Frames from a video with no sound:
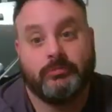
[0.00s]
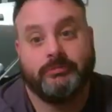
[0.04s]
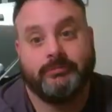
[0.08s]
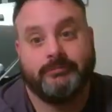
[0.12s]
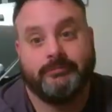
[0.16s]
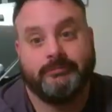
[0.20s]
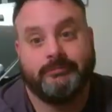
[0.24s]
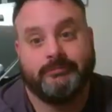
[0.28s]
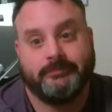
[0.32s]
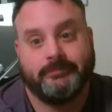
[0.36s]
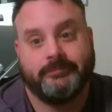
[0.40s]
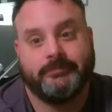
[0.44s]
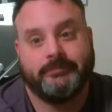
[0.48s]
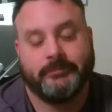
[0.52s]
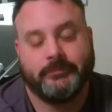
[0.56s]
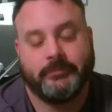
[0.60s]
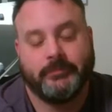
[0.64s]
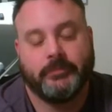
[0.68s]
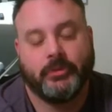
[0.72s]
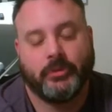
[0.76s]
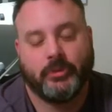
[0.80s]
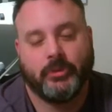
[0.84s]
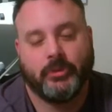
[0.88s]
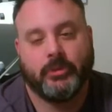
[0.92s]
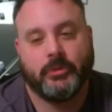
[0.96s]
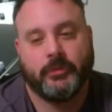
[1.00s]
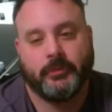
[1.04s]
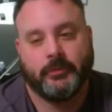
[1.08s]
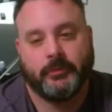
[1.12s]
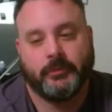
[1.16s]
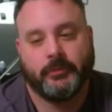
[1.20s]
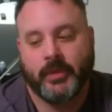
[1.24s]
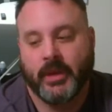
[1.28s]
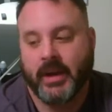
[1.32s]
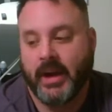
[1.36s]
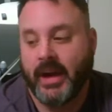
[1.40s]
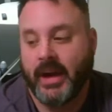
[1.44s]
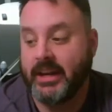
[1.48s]
It's true. Sure.
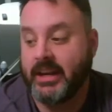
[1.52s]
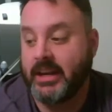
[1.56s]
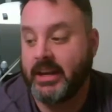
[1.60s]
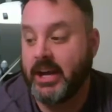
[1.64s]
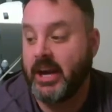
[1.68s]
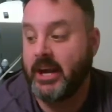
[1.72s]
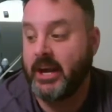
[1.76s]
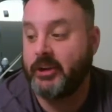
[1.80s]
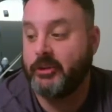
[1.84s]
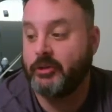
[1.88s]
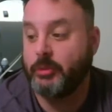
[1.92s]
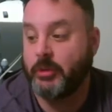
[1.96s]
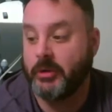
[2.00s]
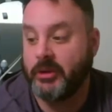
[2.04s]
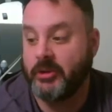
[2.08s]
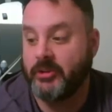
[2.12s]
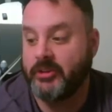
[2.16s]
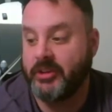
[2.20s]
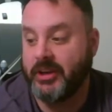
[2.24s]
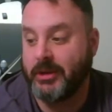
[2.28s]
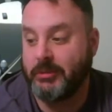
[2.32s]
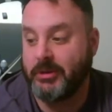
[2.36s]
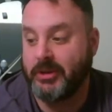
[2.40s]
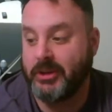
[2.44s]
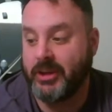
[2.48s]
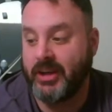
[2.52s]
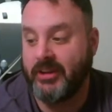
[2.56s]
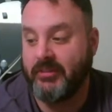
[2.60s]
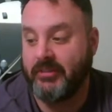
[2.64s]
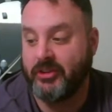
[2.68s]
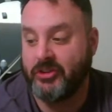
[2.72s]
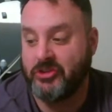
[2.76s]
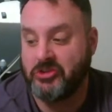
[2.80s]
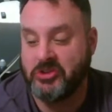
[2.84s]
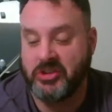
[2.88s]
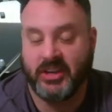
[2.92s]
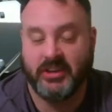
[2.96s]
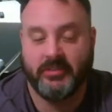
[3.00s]
I had a guy on Twitter tell me never
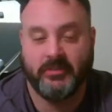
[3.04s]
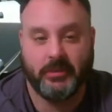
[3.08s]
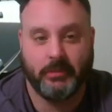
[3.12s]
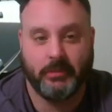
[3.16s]
shave